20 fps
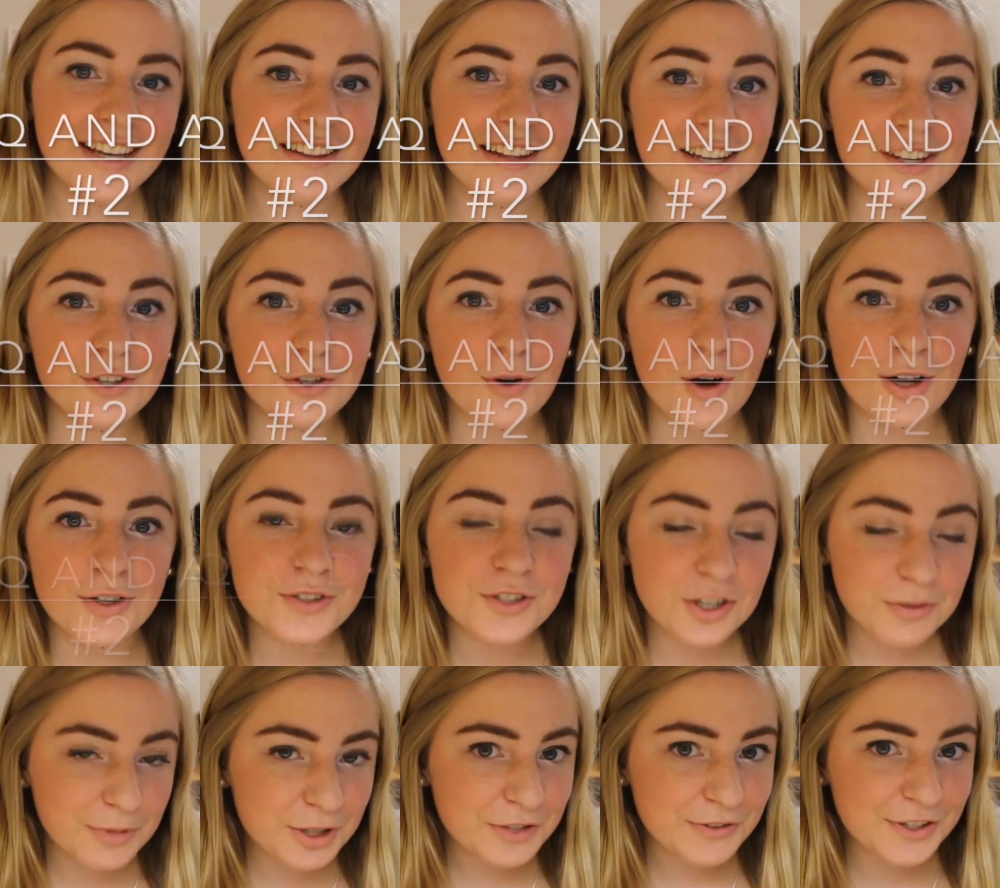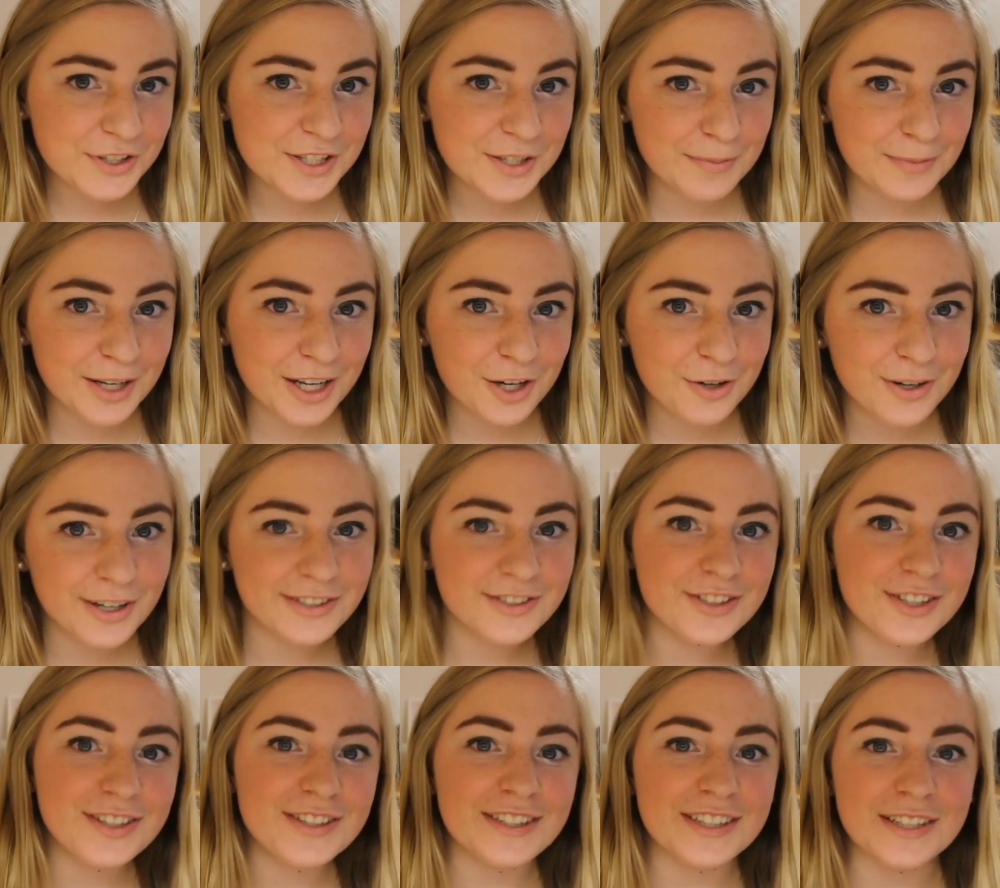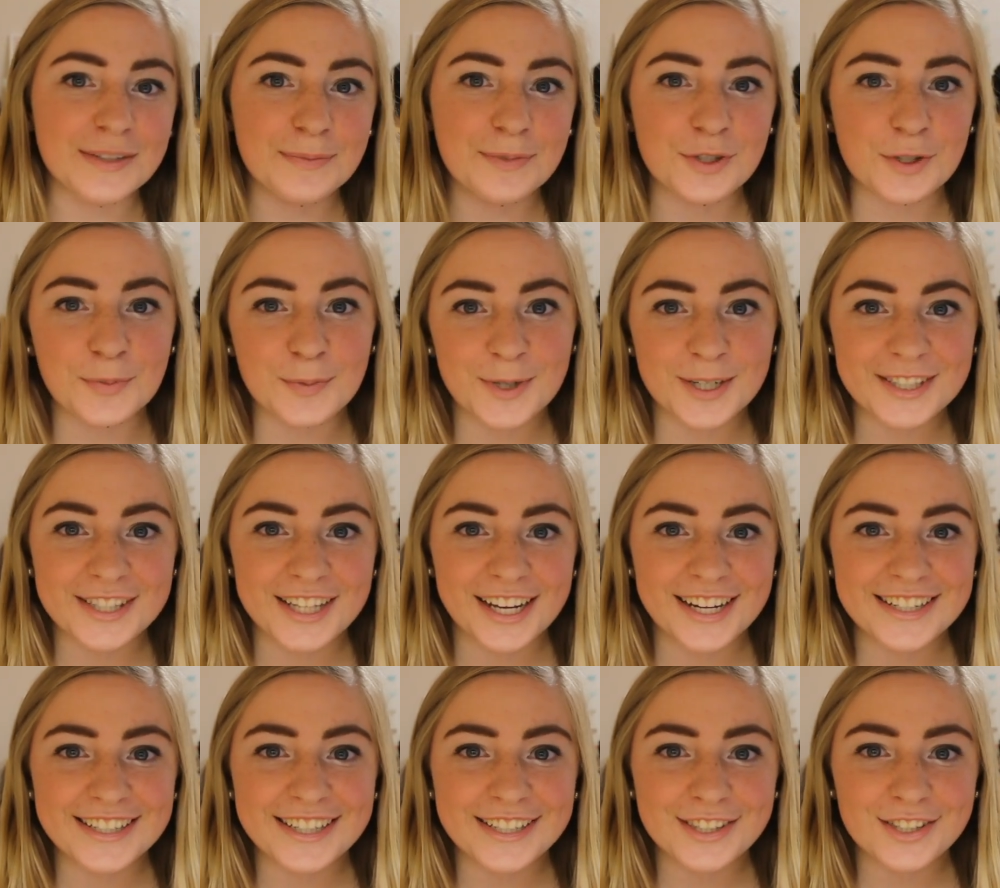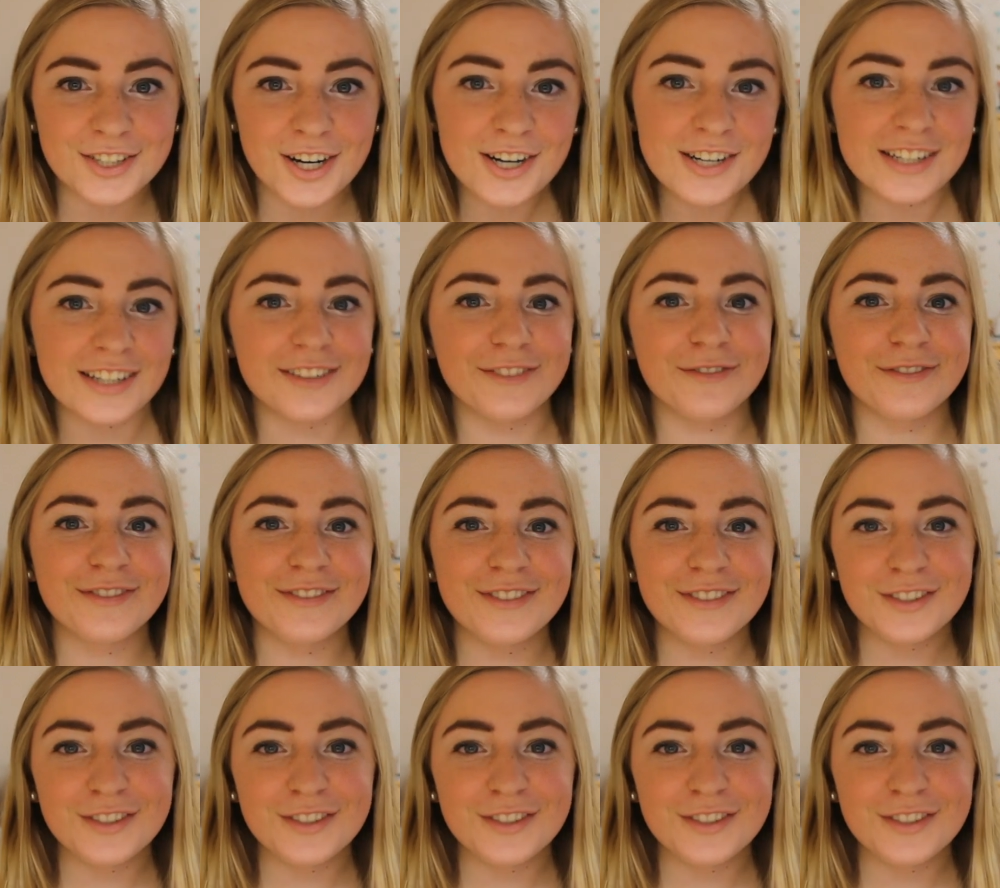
Thank you all so much for submitting questions, and I'm super excited to get started.